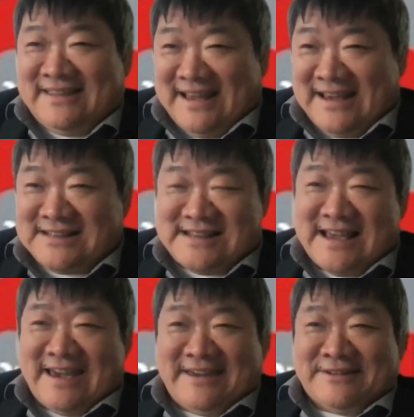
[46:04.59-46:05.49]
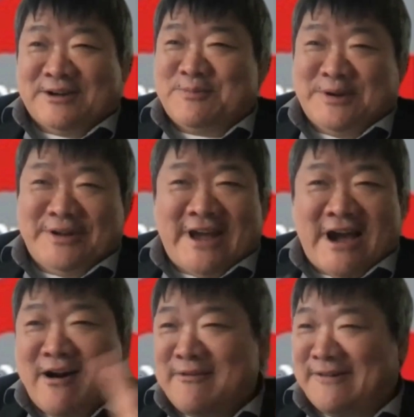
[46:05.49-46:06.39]
They say, you know, building
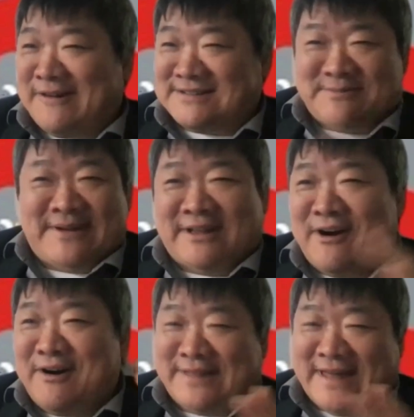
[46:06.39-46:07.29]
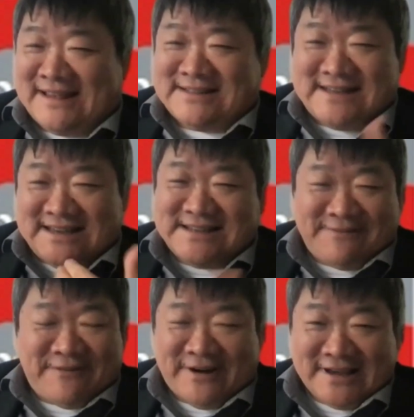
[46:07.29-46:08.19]
algorithm and all that is
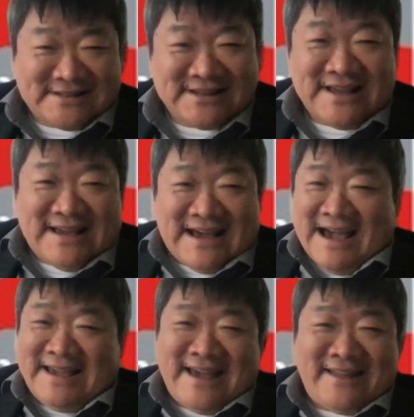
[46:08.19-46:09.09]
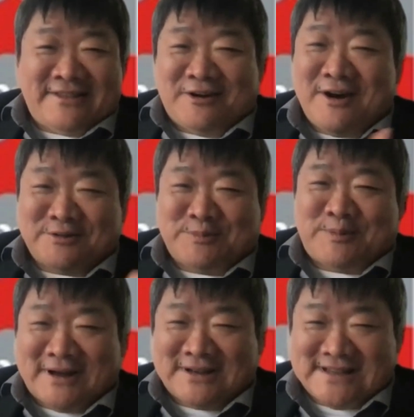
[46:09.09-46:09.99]
easy for us. I can know how to
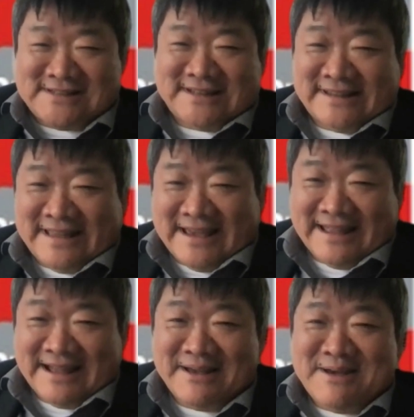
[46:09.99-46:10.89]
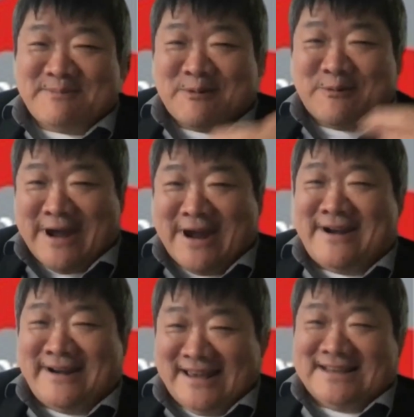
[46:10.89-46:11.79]
process in the data, but
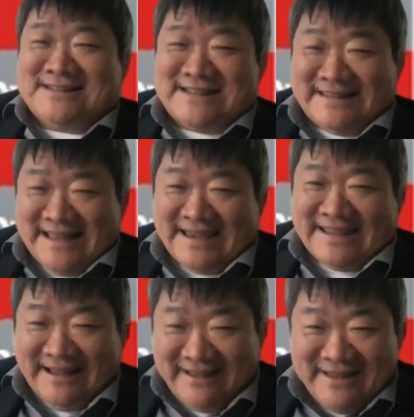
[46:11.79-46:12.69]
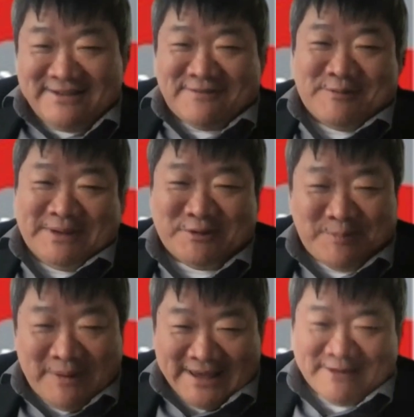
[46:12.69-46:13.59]
where is the data for me to
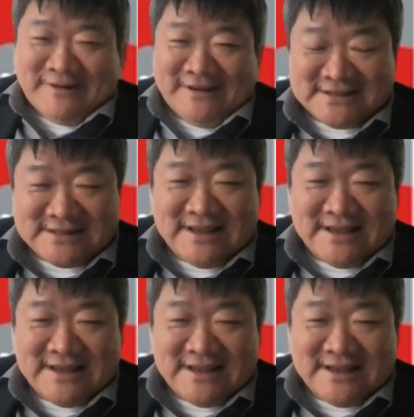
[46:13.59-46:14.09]
play with?